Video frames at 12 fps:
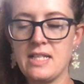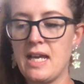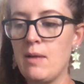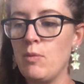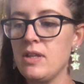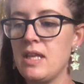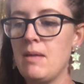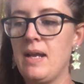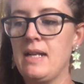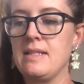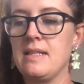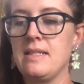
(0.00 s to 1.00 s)
And what that
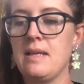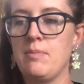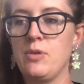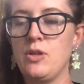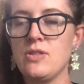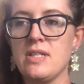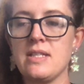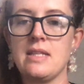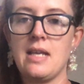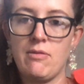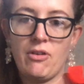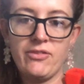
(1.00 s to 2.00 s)
means is it uses
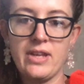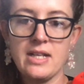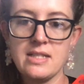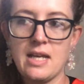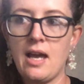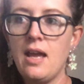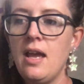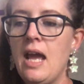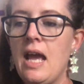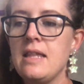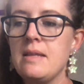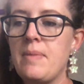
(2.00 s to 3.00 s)
the reflector
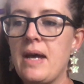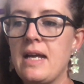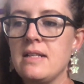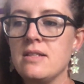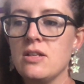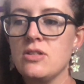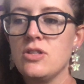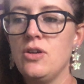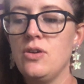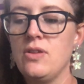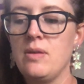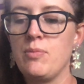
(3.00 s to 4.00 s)
and the base
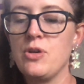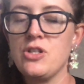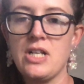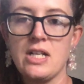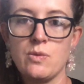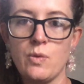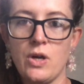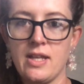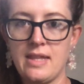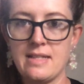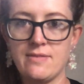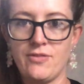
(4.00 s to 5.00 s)
to then project work
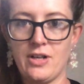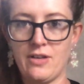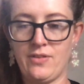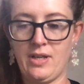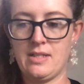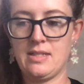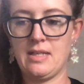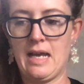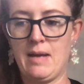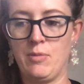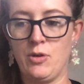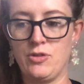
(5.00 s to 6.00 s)
that's in front of it
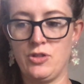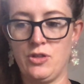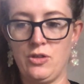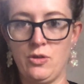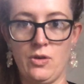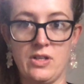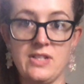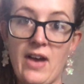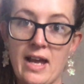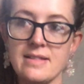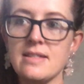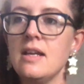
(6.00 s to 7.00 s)
onto your
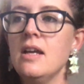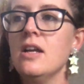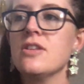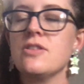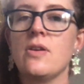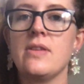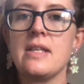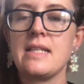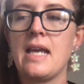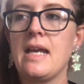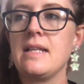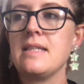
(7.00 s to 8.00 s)
device. So in this
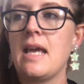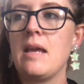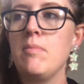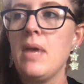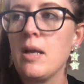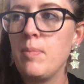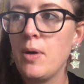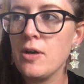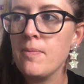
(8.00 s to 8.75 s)
case, a MacBook.